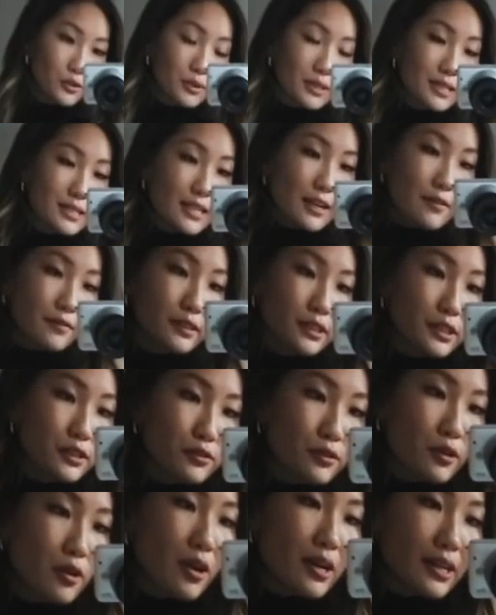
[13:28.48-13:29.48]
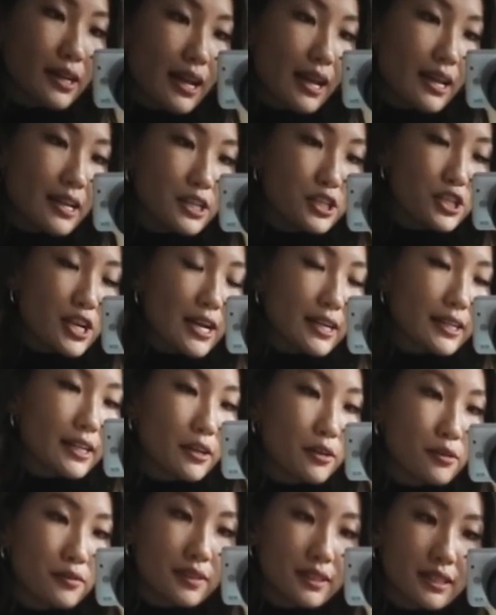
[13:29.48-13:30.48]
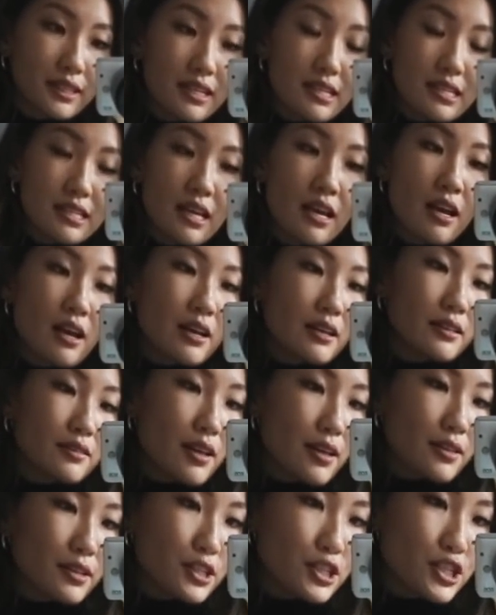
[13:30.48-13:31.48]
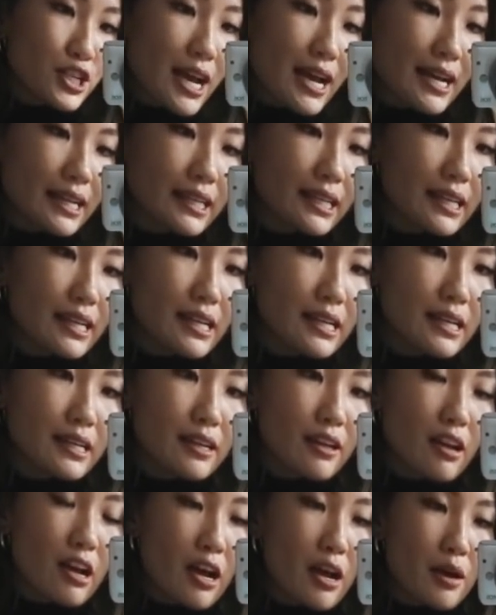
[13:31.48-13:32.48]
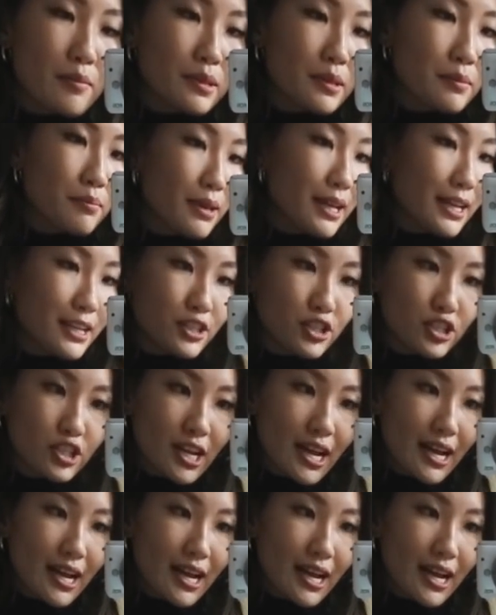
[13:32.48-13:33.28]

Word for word: You can definitely throw on any jacket over this. Leather jacket, um, the beige